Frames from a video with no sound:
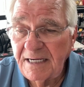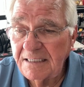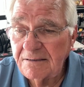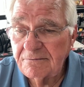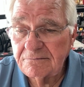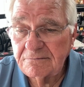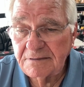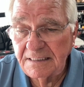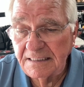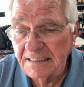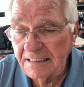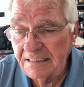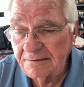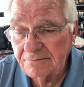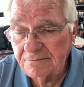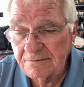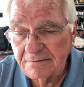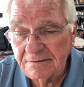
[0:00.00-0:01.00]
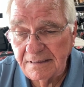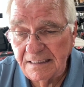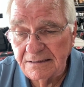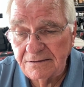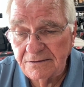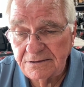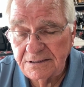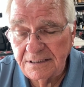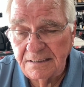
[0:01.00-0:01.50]
I don't
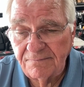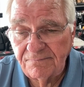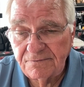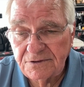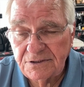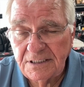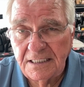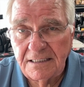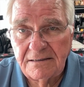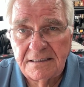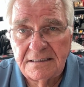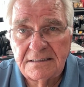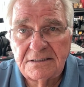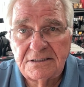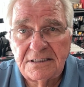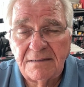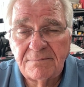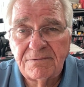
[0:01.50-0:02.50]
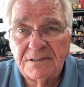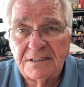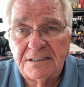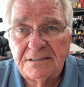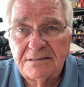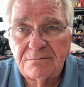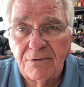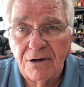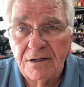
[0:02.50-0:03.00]
think there's any for sale in the
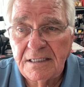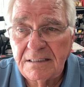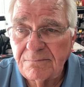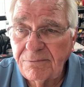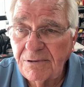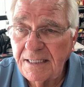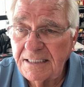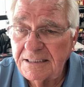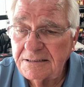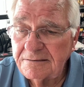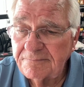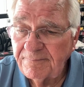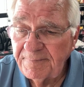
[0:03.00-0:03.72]
Japanese marketplace.